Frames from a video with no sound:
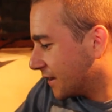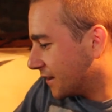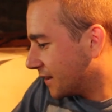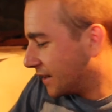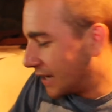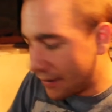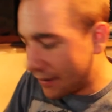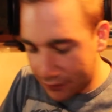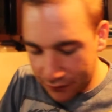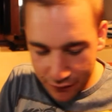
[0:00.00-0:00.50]

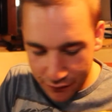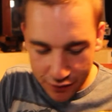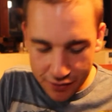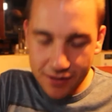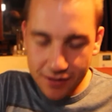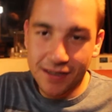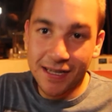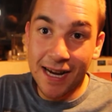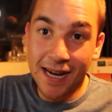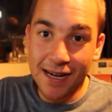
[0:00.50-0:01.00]
Kevin
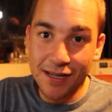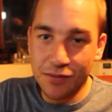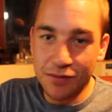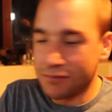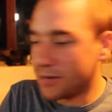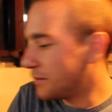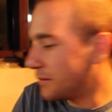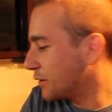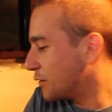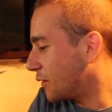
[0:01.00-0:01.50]
versus Chasm
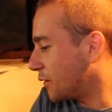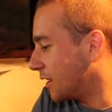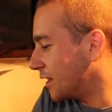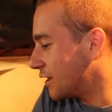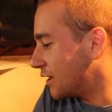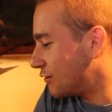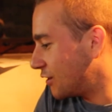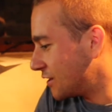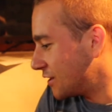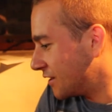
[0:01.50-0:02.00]
might be quite
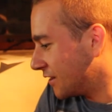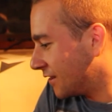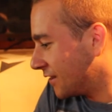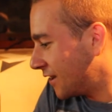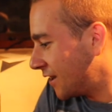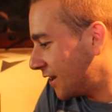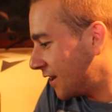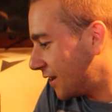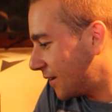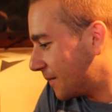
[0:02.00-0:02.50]
interesting
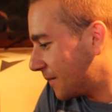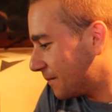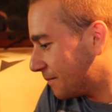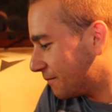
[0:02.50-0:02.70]
there.